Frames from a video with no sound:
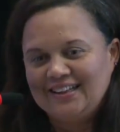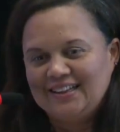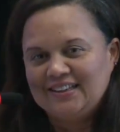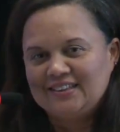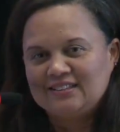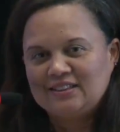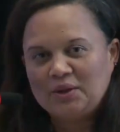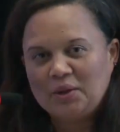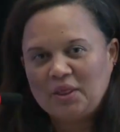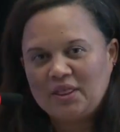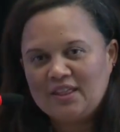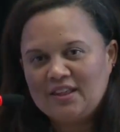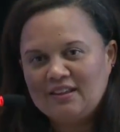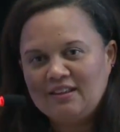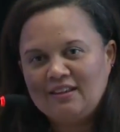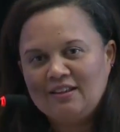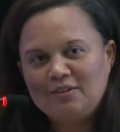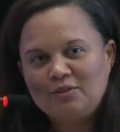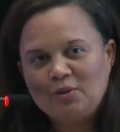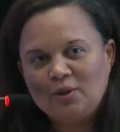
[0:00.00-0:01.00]
So
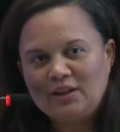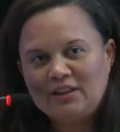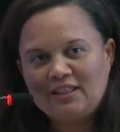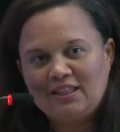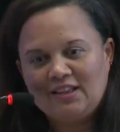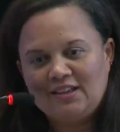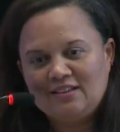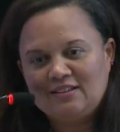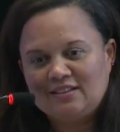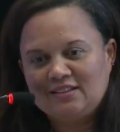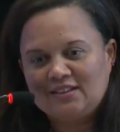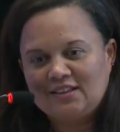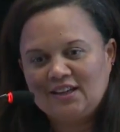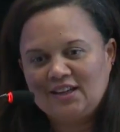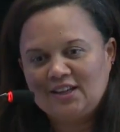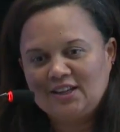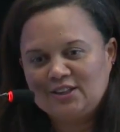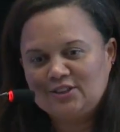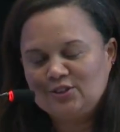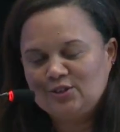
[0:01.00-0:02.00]
they took these
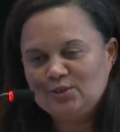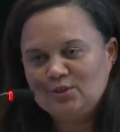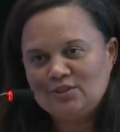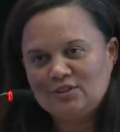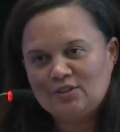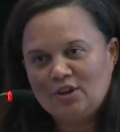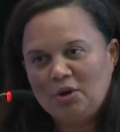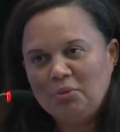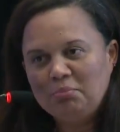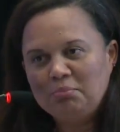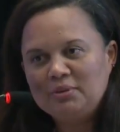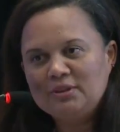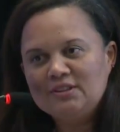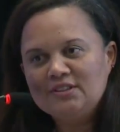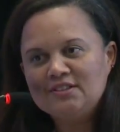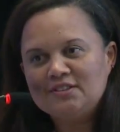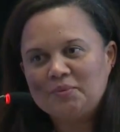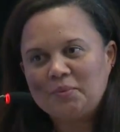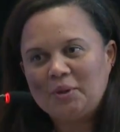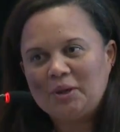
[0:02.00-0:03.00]
2
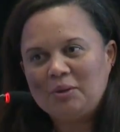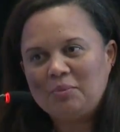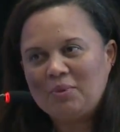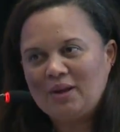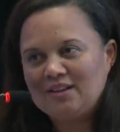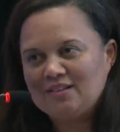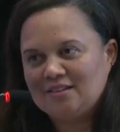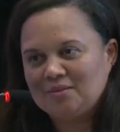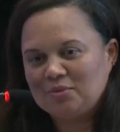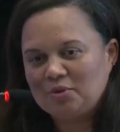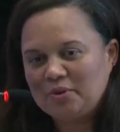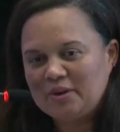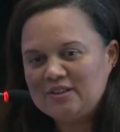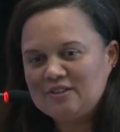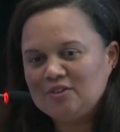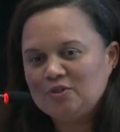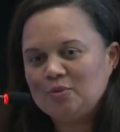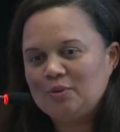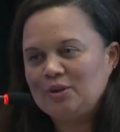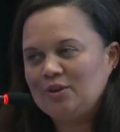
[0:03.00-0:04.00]
samples. We made some
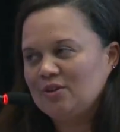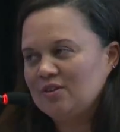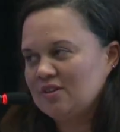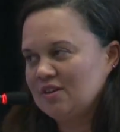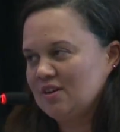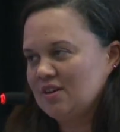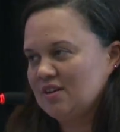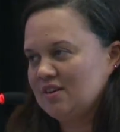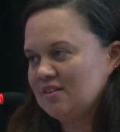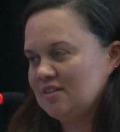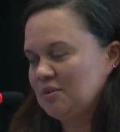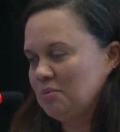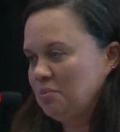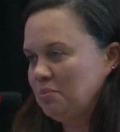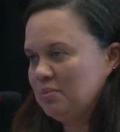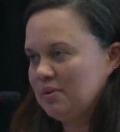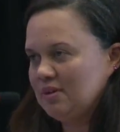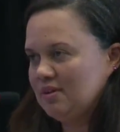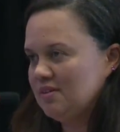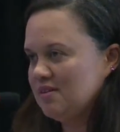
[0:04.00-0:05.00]
greases. We use a
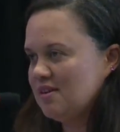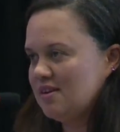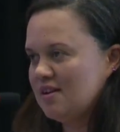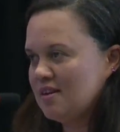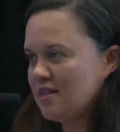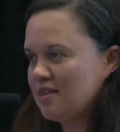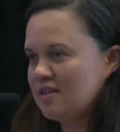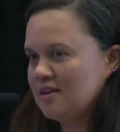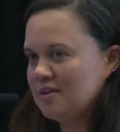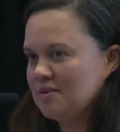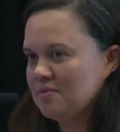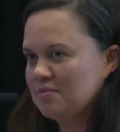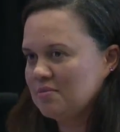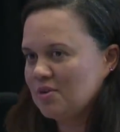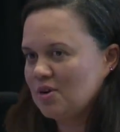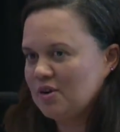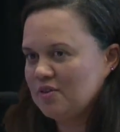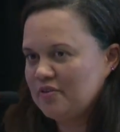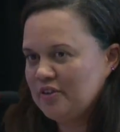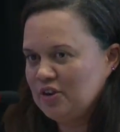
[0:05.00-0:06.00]
simple lithium
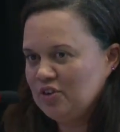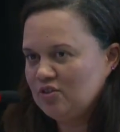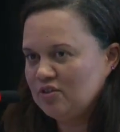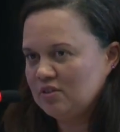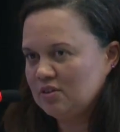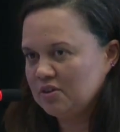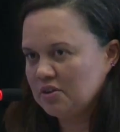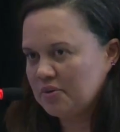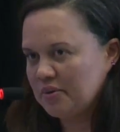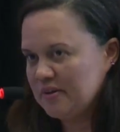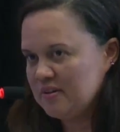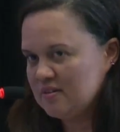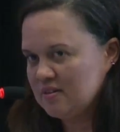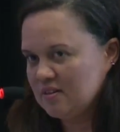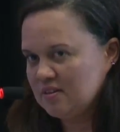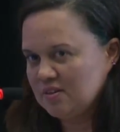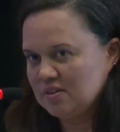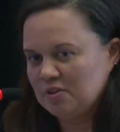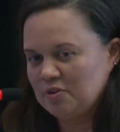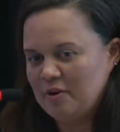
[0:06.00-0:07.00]
conventional
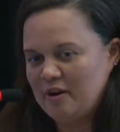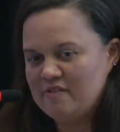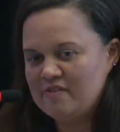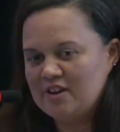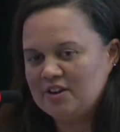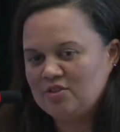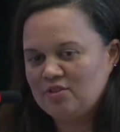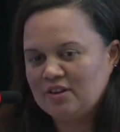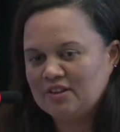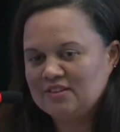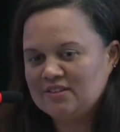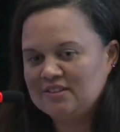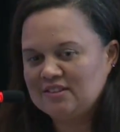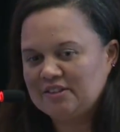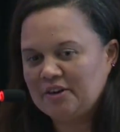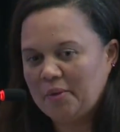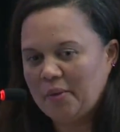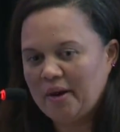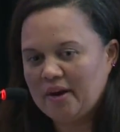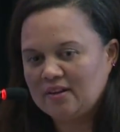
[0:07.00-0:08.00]
greases and
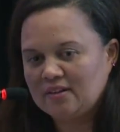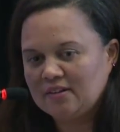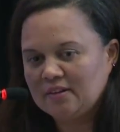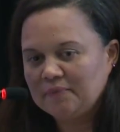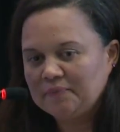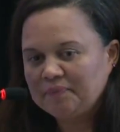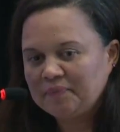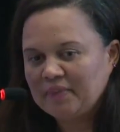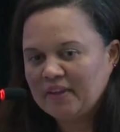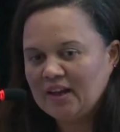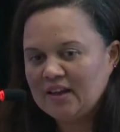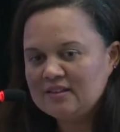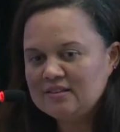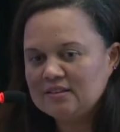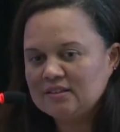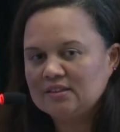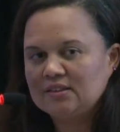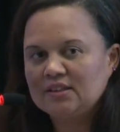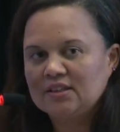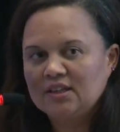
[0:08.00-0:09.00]
12-hydroxystearate
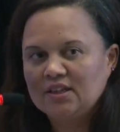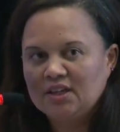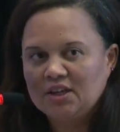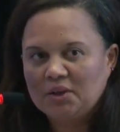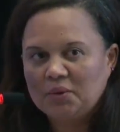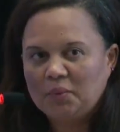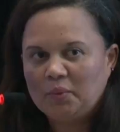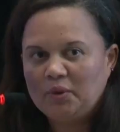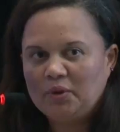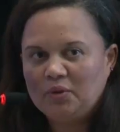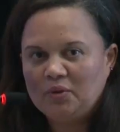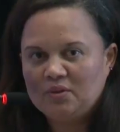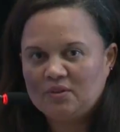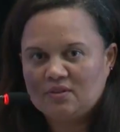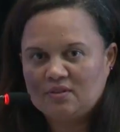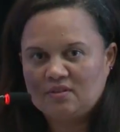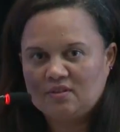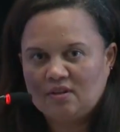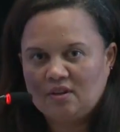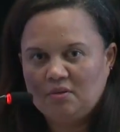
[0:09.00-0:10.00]
acid. We use
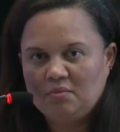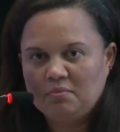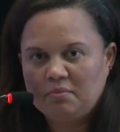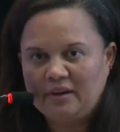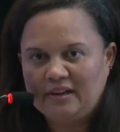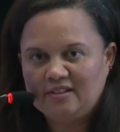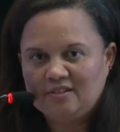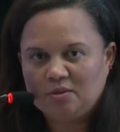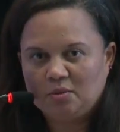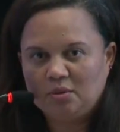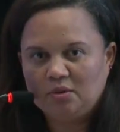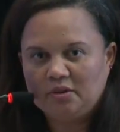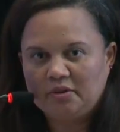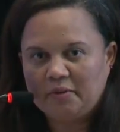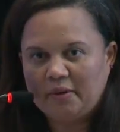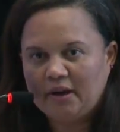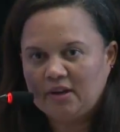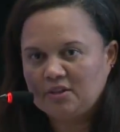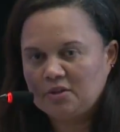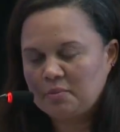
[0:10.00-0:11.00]
the same base oil
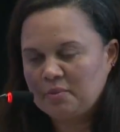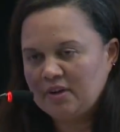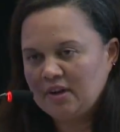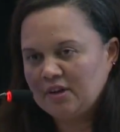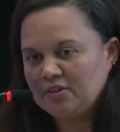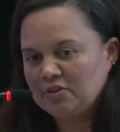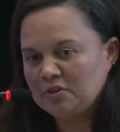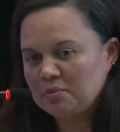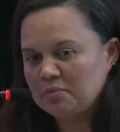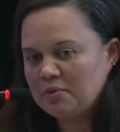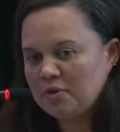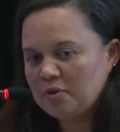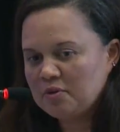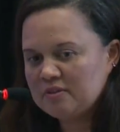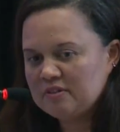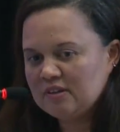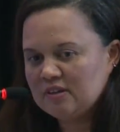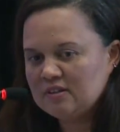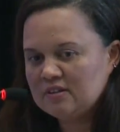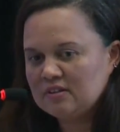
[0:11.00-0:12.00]
throughout the production
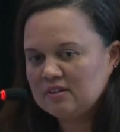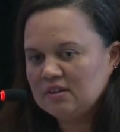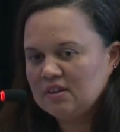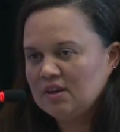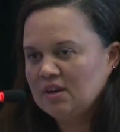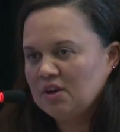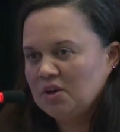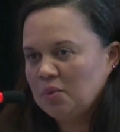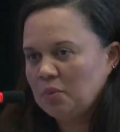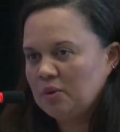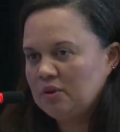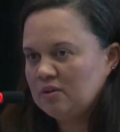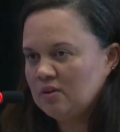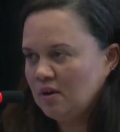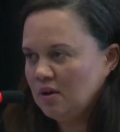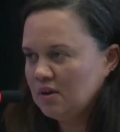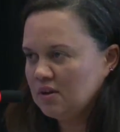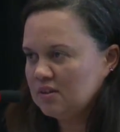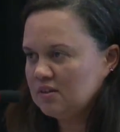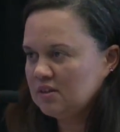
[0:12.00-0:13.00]
process. We
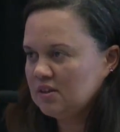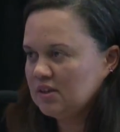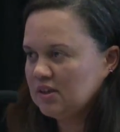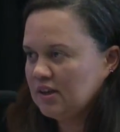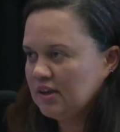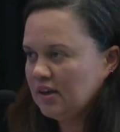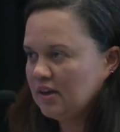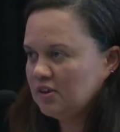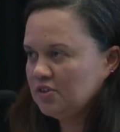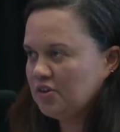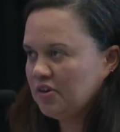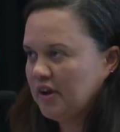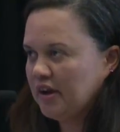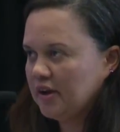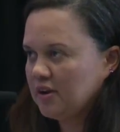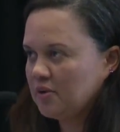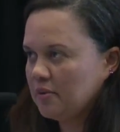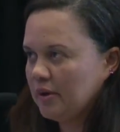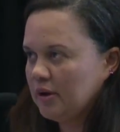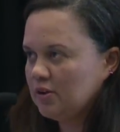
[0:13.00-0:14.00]
targeted an
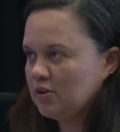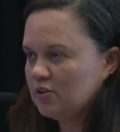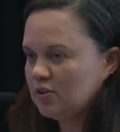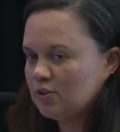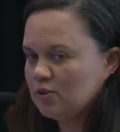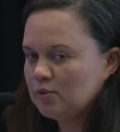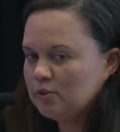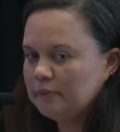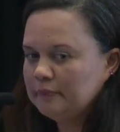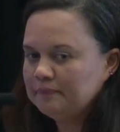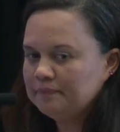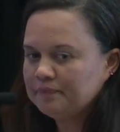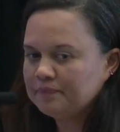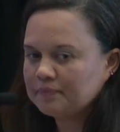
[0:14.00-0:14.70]
NLGI grade 2,